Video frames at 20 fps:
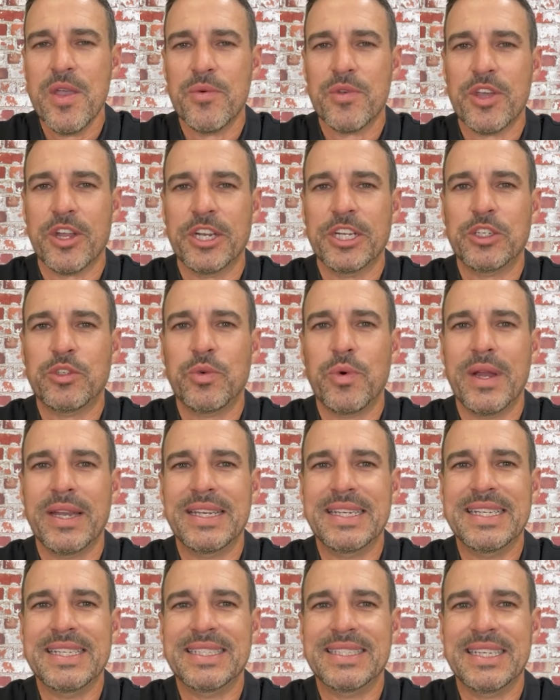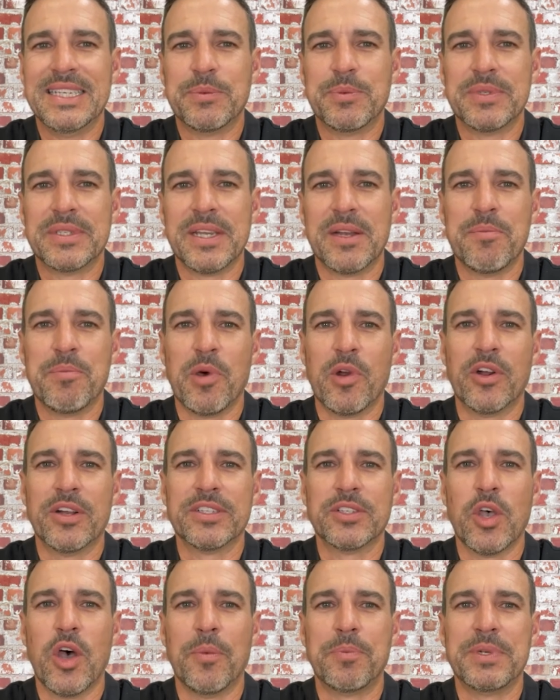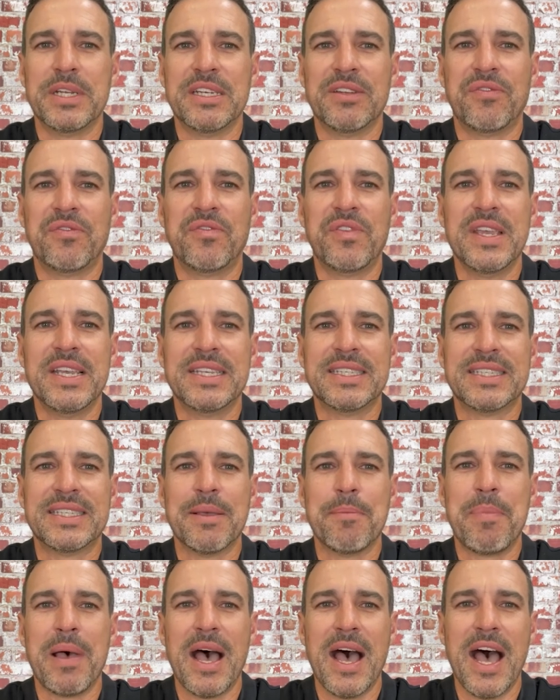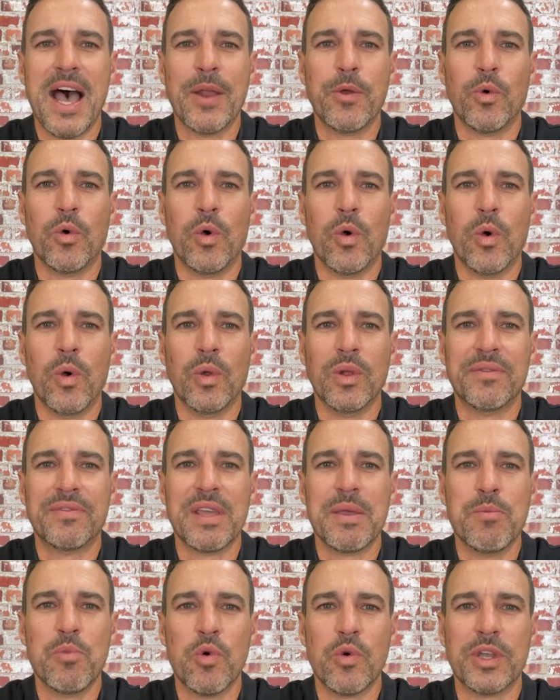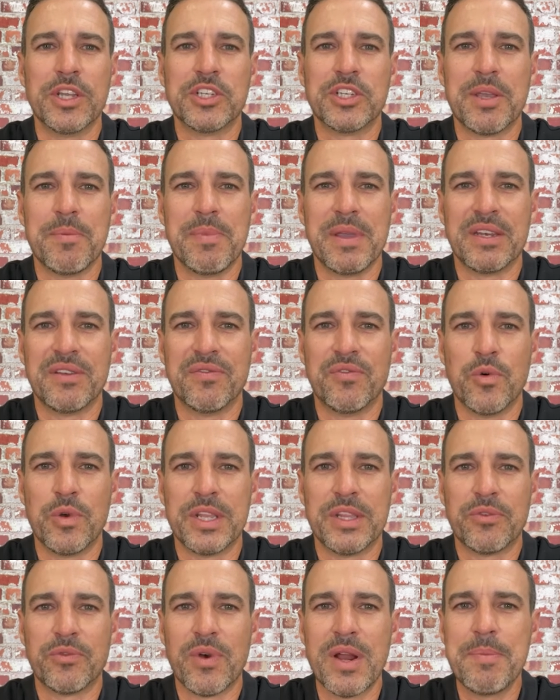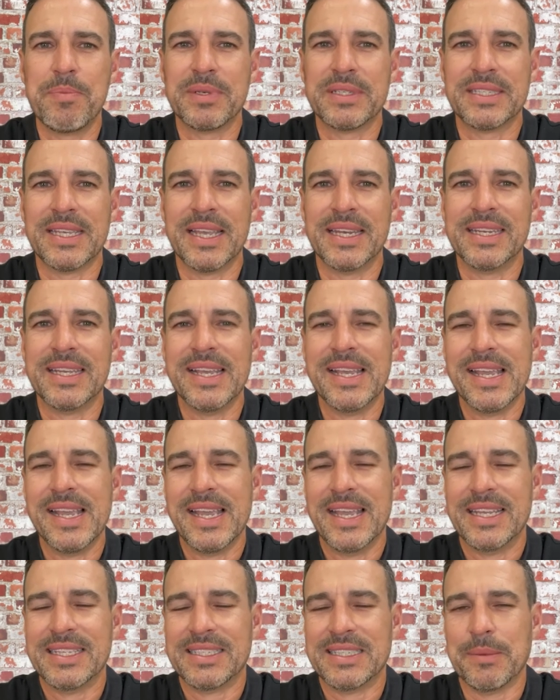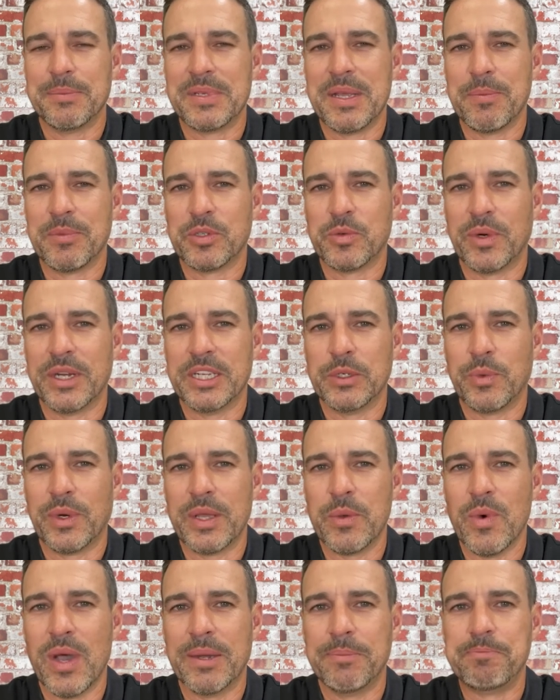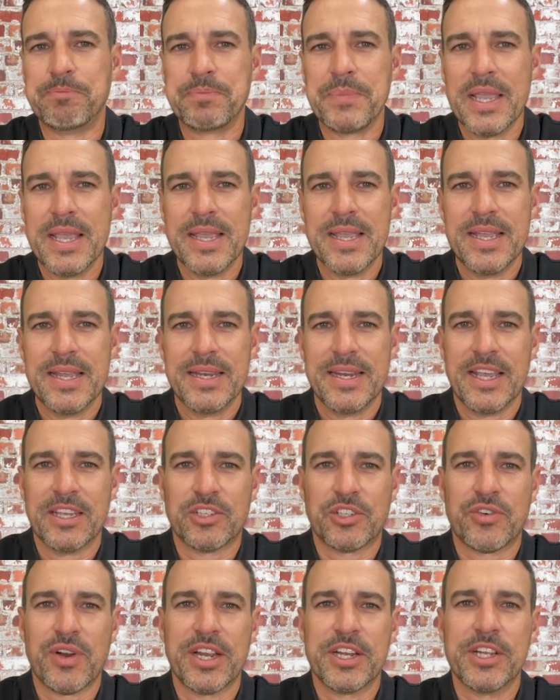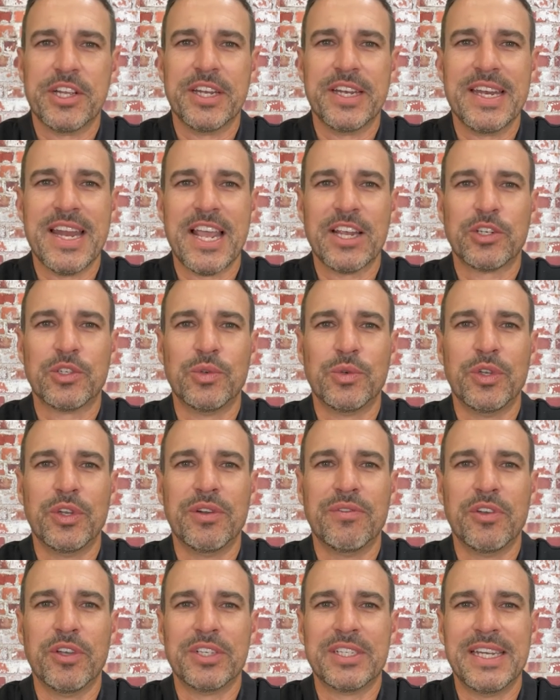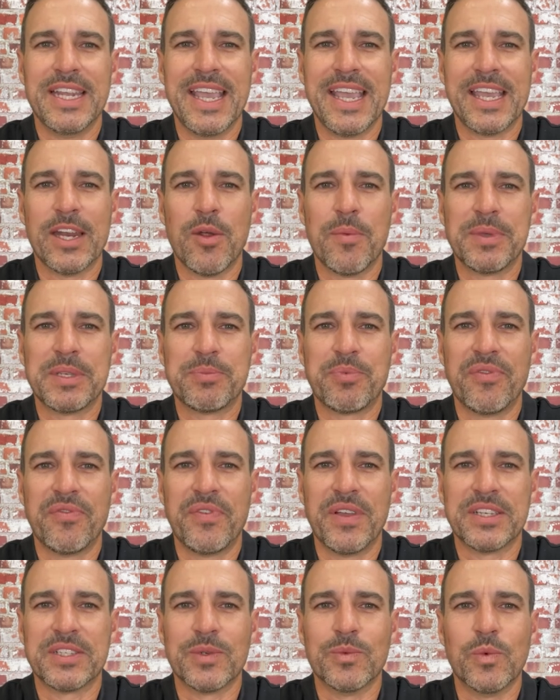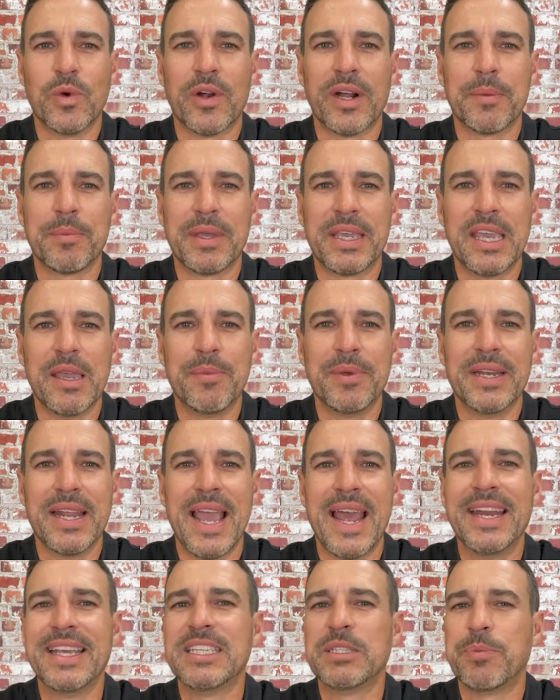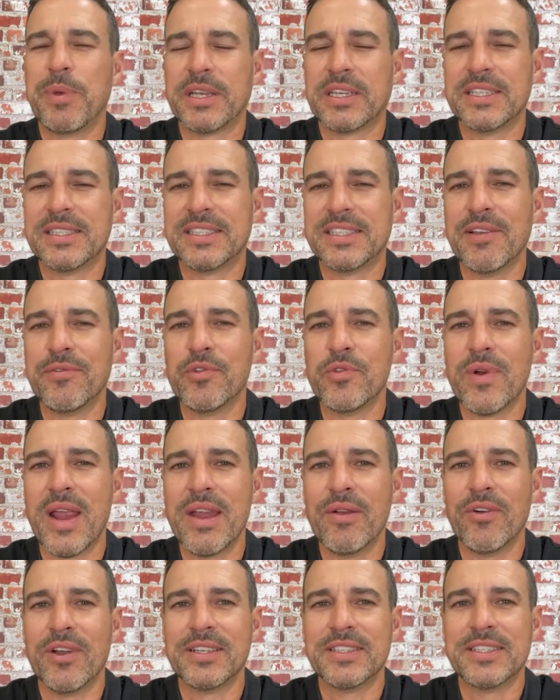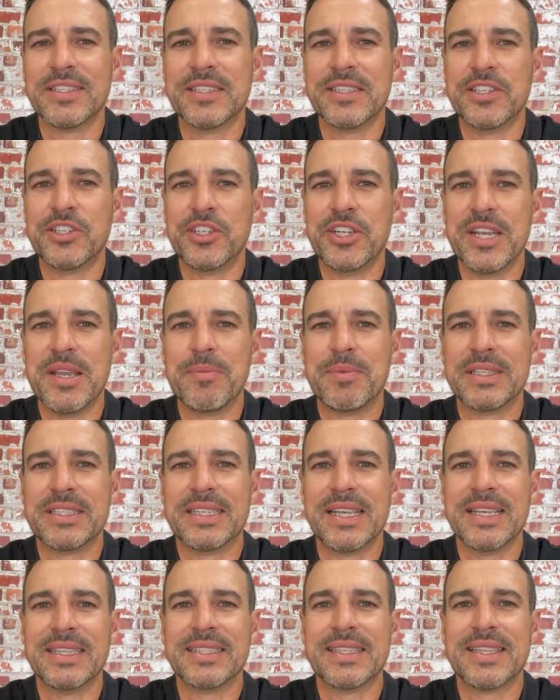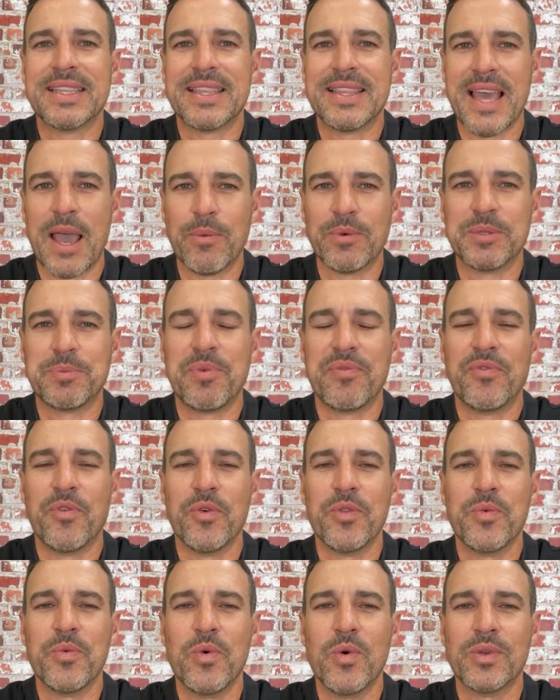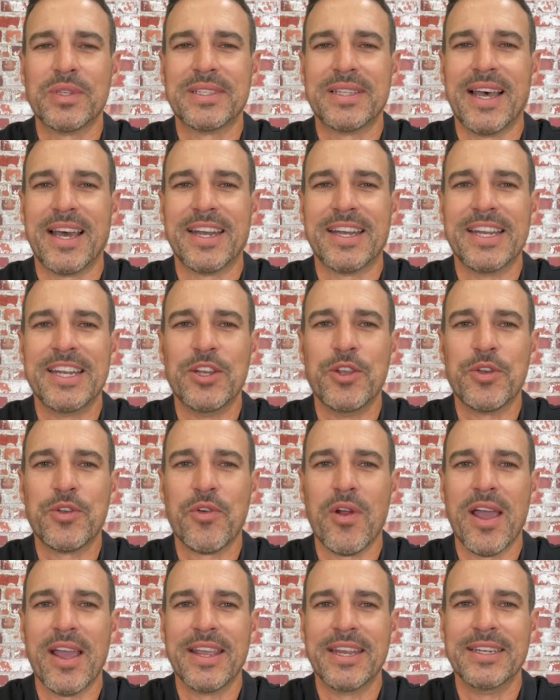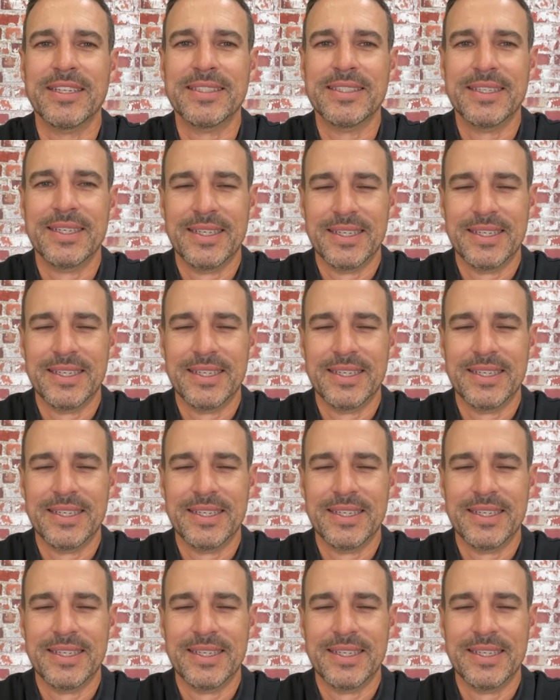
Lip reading: with only 26% of borrowers opting to fix part or all of their mortgage compared to 43% in September 2021. Now, Australian National University economics professor Warwick McKibben had expected several rate rises this year, but says that was before the war started in Ukraine.